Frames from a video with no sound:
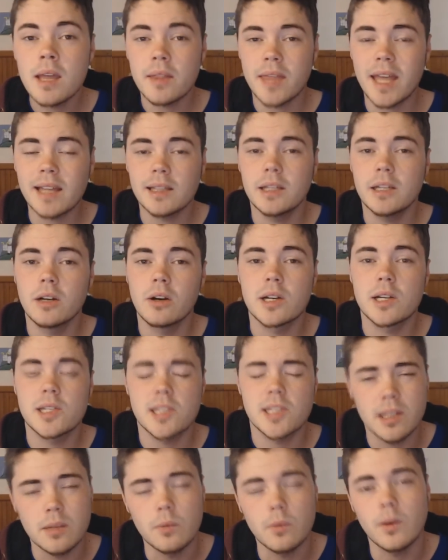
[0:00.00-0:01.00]
that Leoric
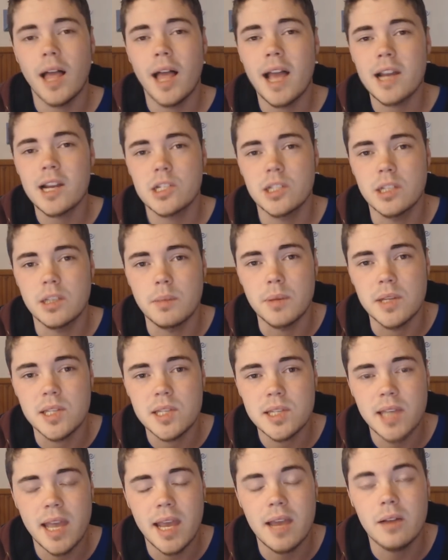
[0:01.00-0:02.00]
Signet will actually be
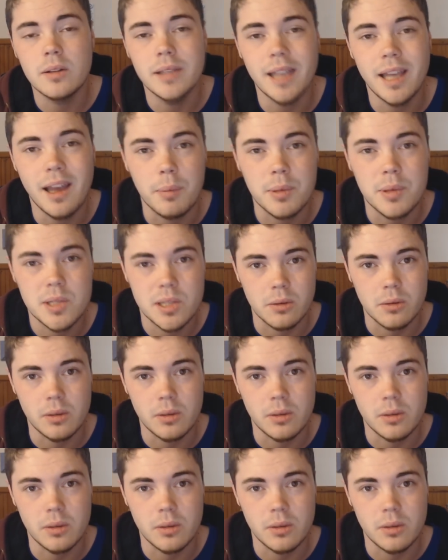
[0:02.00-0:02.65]
scaled up, so it'll